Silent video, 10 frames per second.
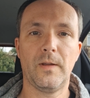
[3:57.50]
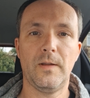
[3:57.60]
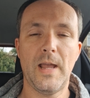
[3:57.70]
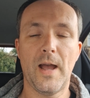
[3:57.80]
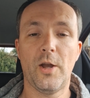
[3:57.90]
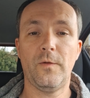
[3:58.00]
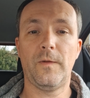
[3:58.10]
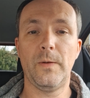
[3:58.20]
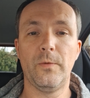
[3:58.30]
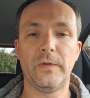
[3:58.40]
Yeah,
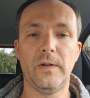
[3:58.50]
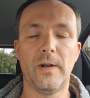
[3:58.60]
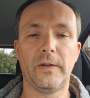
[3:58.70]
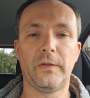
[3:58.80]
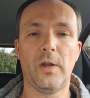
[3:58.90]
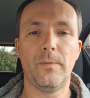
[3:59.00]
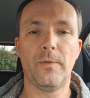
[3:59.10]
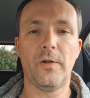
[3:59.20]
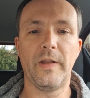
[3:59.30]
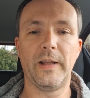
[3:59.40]
hopefully we'll see you next time
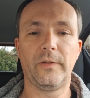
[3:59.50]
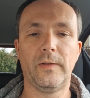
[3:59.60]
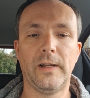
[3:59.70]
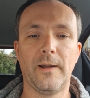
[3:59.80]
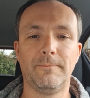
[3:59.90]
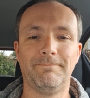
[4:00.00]
on the next video.